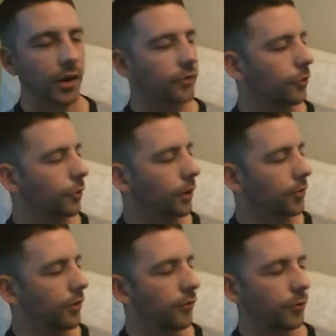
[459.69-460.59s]
So we're going to
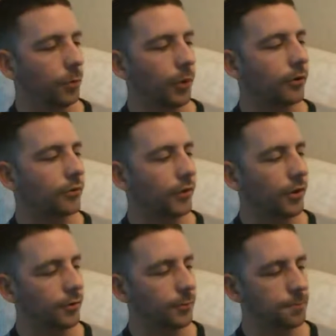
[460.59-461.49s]
say for player
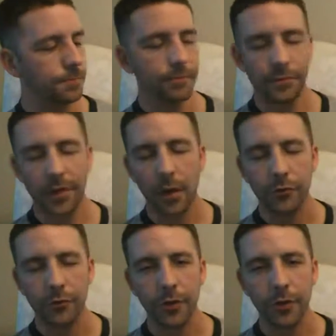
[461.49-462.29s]
6, that was them.